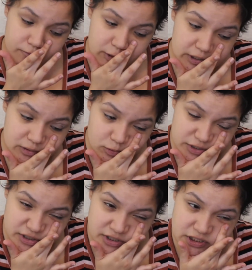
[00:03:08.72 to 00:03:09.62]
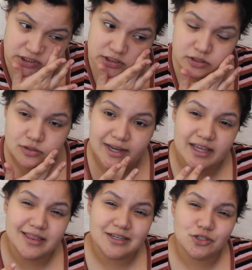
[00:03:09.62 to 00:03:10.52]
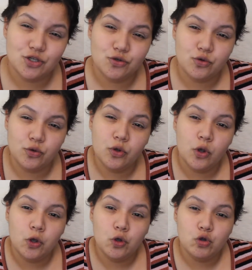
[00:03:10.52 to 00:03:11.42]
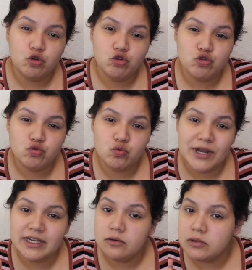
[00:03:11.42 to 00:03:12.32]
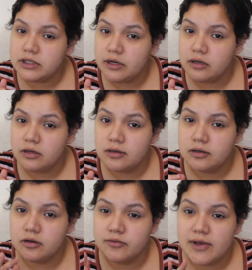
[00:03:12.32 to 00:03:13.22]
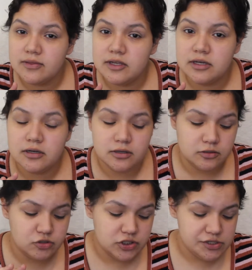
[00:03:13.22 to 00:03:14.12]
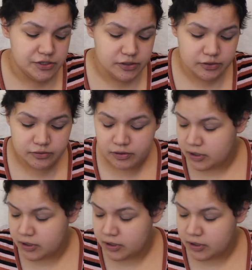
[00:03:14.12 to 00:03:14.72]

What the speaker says: And it was, I think, 21 around there, just so you know.